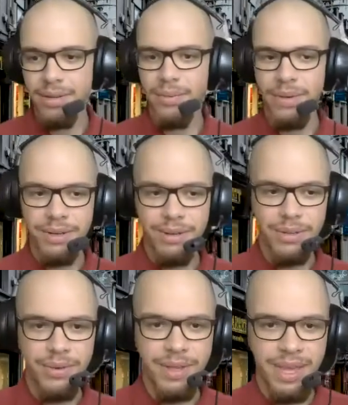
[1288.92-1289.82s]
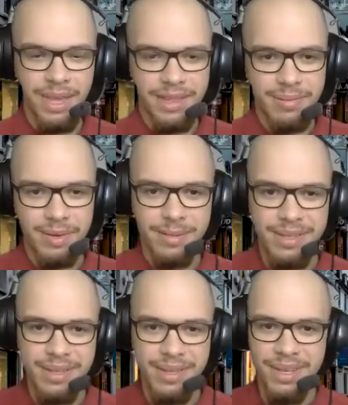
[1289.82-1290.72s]
What are you drinking at the
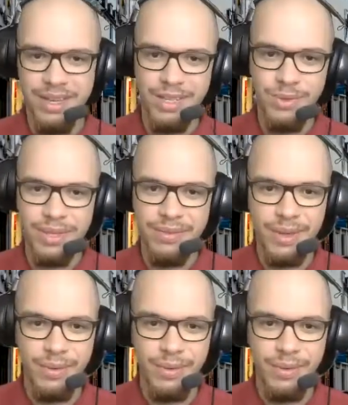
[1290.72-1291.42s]
moment? Is one of the